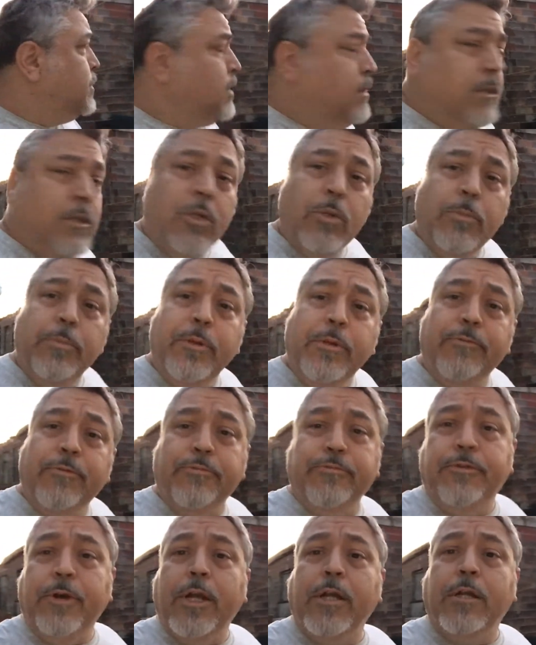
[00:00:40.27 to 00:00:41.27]
little bit of a
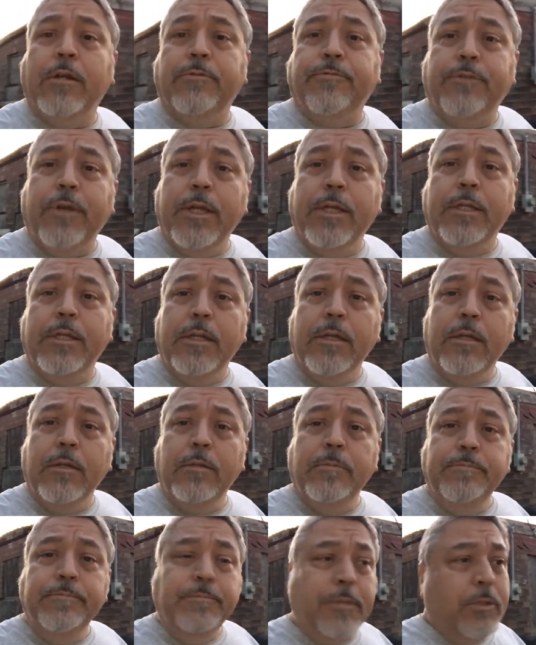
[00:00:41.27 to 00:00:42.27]
firefight here,
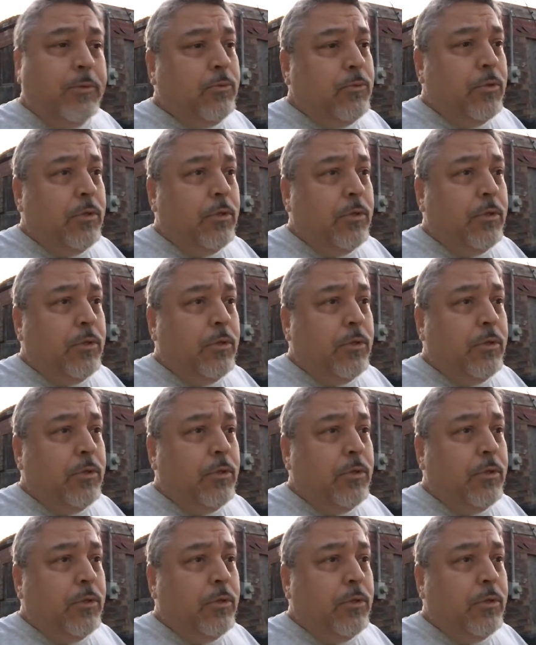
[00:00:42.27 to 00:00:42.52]
but